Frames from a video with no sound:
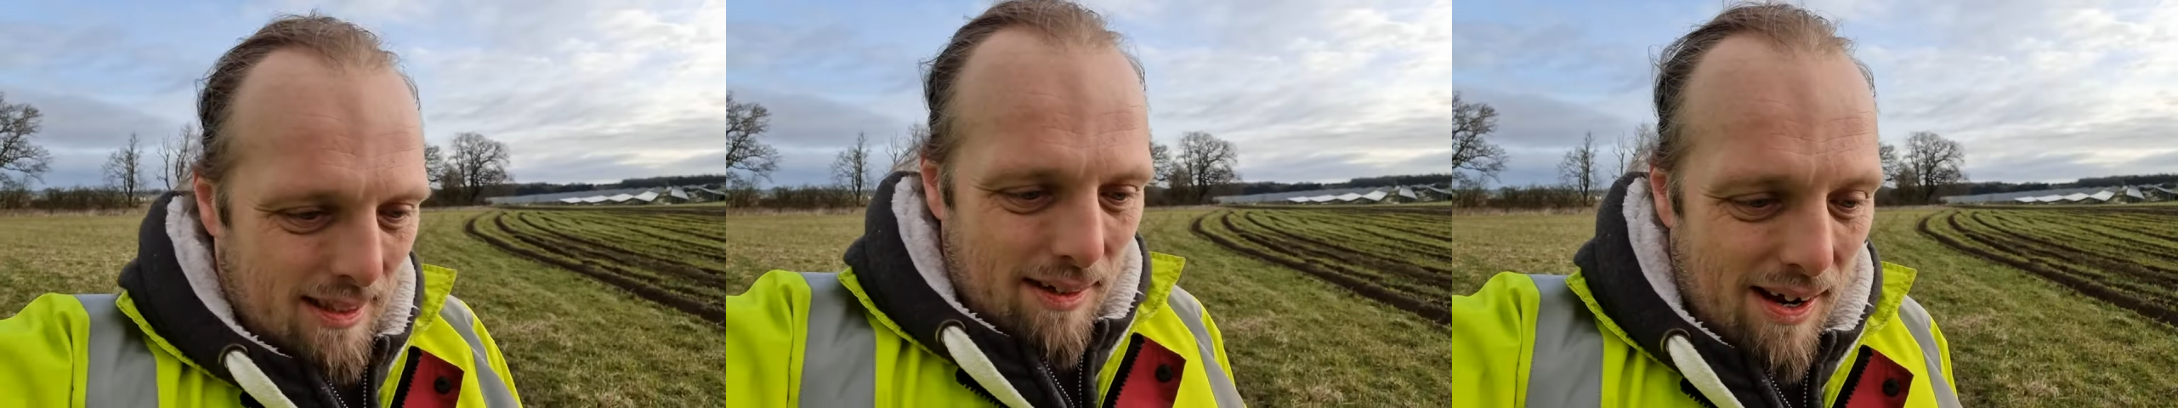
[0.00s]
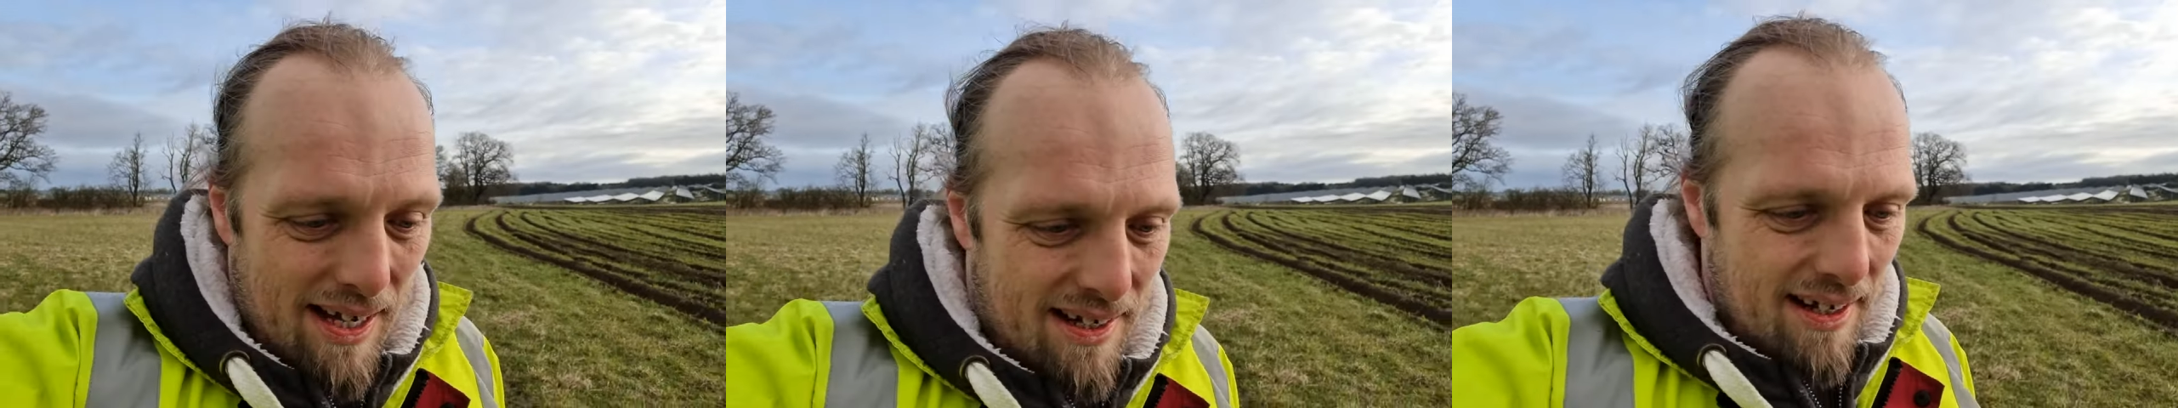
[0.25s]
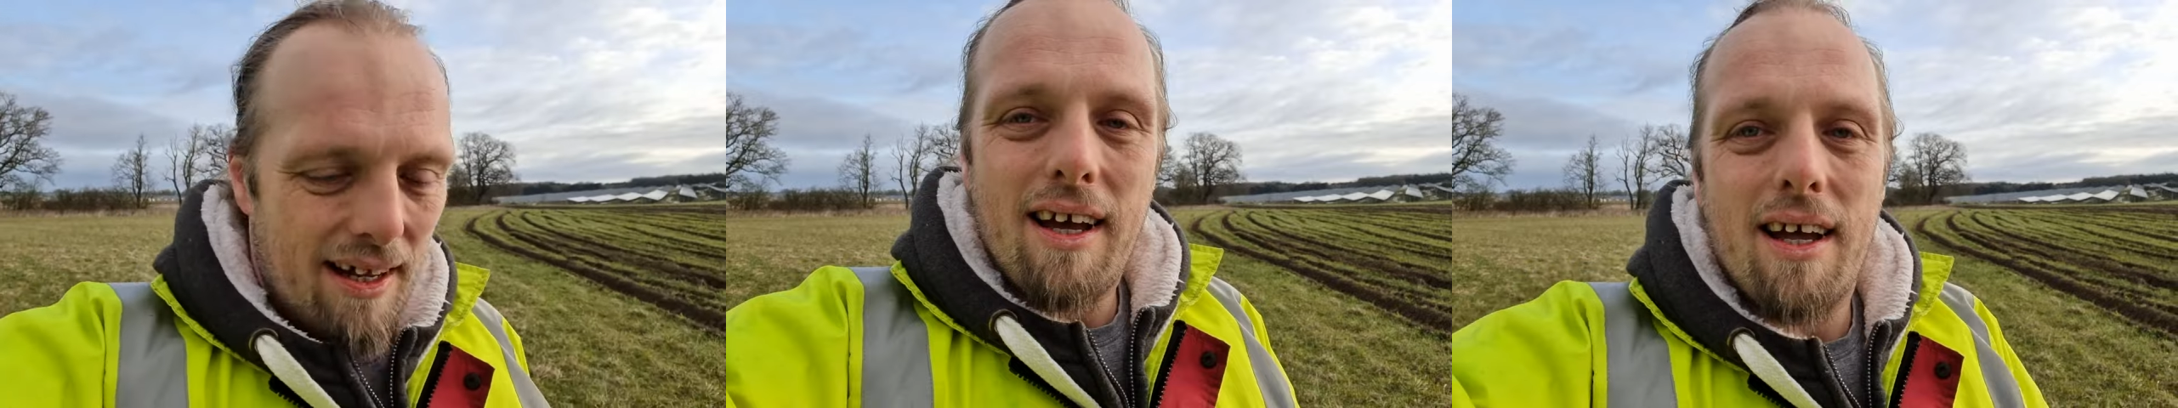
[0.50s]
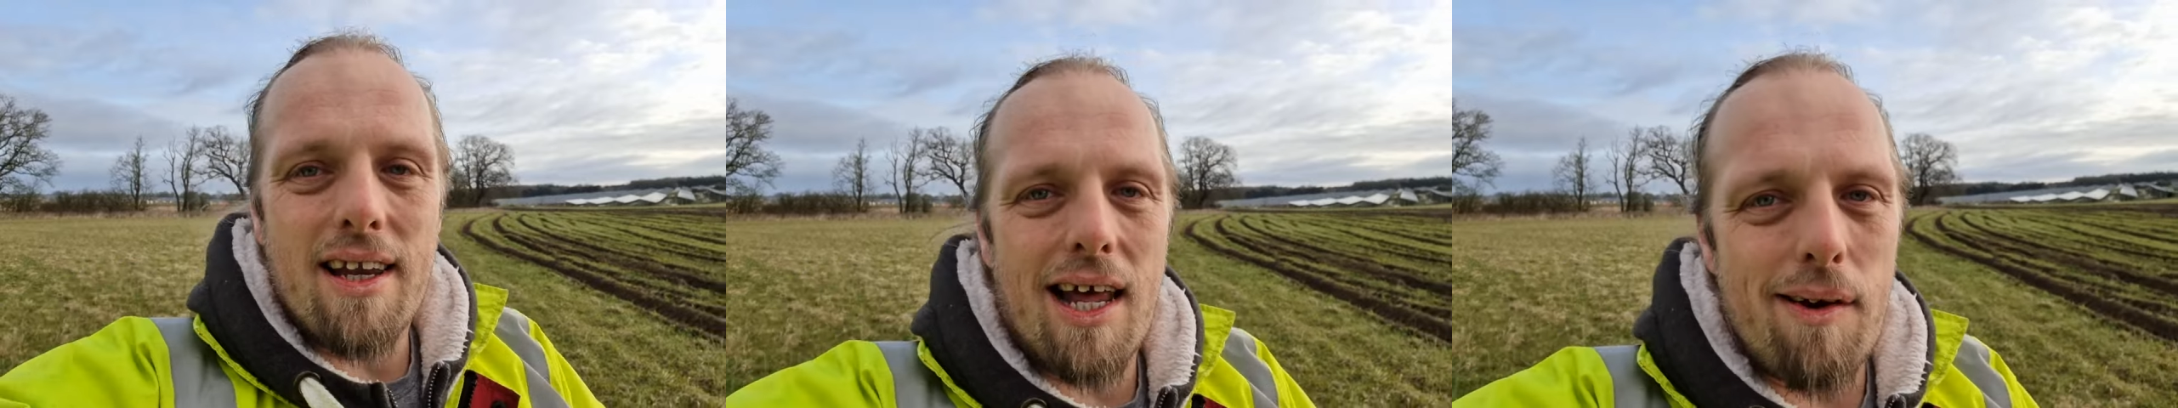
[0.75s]
Right,
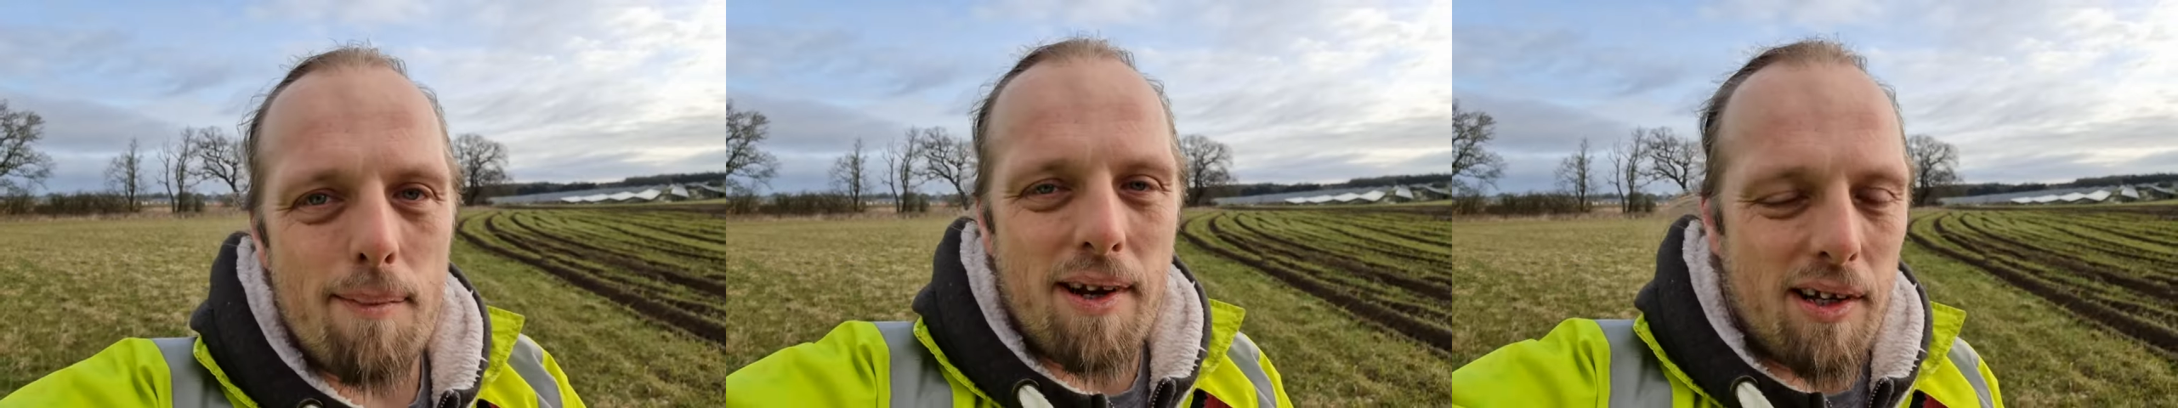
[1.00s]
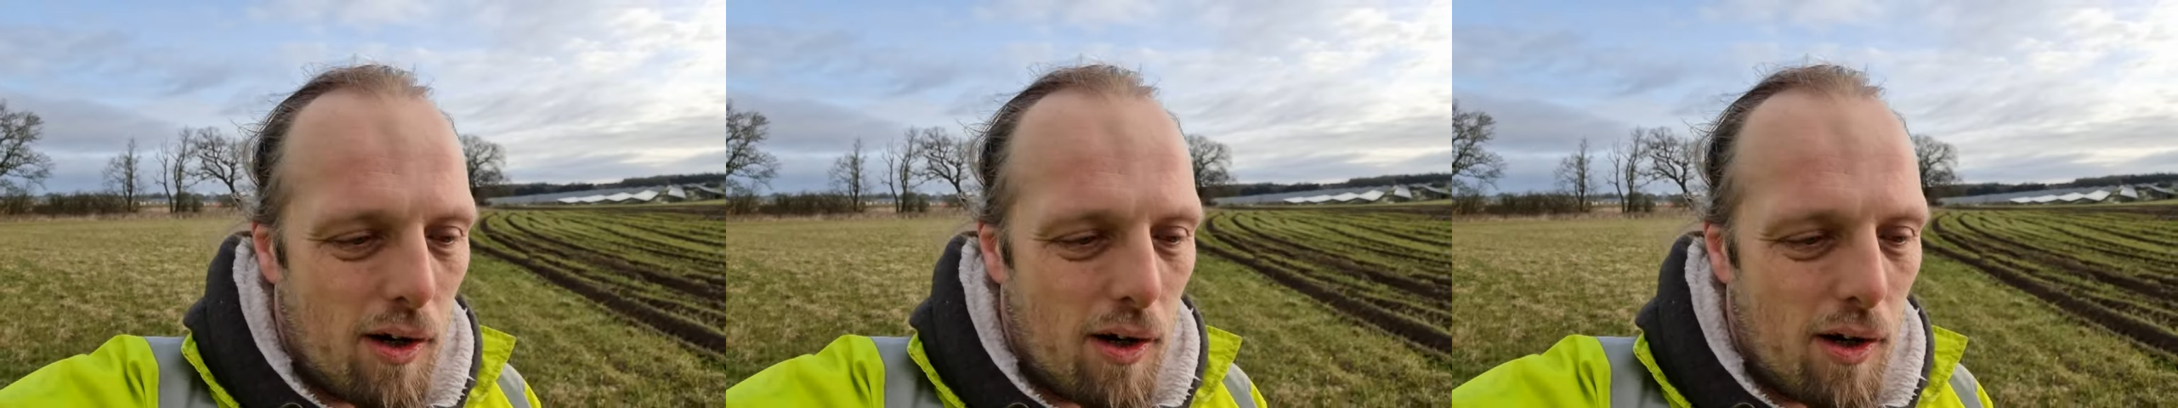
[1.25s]
now I better